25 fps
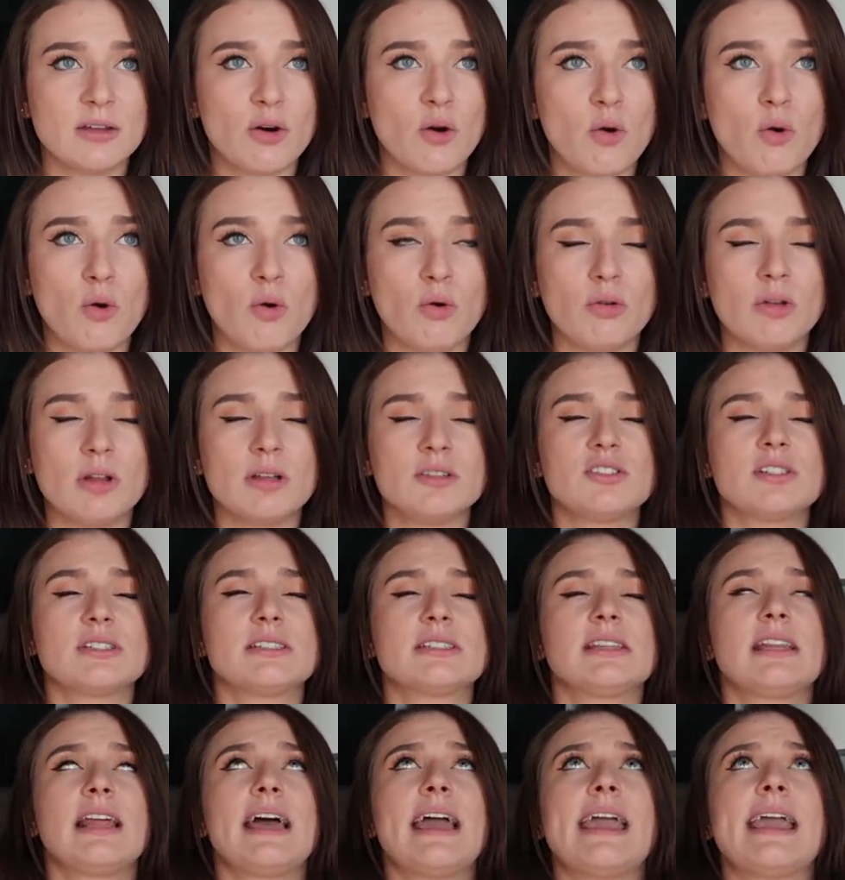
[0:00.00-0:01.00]
the whole
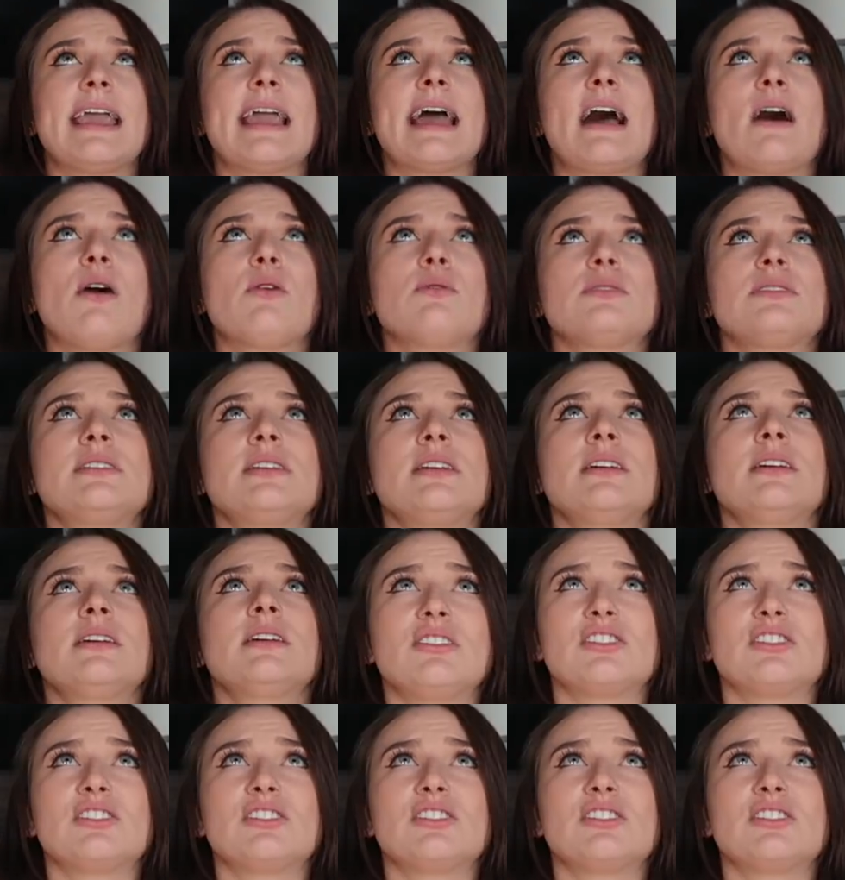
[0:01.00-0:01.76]
just laying out